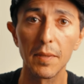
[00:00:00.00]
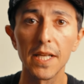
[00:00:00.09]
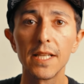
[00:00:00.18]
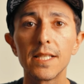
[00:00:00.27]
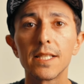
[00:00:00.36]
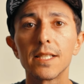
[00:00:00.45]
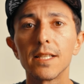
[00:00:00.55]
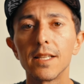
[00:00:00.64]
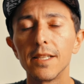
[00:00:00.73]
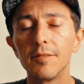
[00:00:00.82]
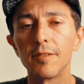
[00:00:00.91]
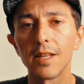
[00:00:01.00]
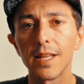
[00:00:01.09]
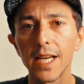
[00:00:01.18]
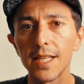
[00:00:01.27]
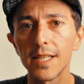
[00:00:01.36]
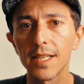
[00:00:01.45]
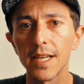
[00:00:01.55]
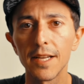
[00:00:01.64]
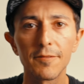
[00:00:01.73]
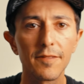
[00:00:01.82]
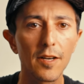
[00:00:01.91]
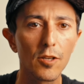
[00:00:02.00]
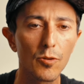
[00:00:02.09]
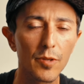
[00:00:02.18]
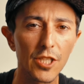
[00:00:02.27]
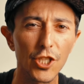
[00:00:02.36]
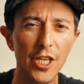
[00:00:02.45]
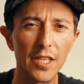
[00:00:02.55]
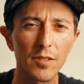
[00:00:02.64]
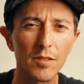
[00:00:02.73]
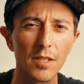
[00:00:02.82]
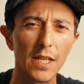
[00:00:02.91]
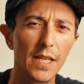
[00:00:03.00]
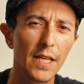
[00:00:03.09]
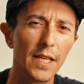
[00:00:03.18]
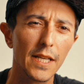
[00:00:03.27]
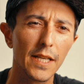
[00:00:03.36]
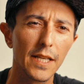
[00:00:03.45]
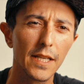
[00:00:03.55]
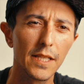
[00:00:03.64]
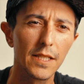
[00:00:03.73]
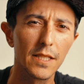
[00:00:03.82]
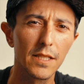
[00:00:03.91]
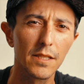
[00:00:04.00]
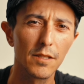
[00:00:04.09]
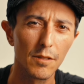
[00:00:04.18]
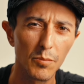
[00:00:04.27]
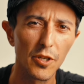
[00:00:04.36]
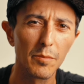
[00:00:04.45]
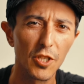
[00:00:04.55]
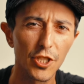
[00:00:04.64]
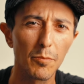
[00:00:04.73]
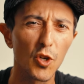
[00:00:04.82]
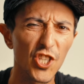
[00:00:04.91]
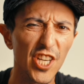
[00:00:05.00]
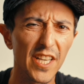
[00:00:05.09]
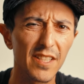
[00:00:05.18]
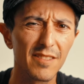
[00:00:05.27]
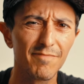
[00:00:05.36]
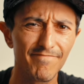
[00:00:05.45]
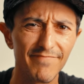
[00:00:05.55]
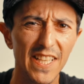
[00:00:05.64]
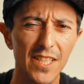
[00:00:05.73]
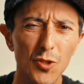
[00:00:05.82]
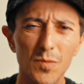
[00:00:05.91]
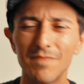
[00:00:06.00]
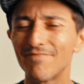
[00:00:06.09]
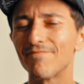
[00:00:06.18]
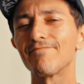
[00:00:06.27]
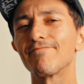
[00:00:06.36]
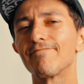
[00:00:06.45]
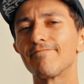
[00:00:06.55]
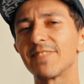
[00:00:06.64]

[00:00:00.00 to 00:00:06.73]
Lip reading: please leave a like and follow this channel. It's pretty much appreciated. Thank you. So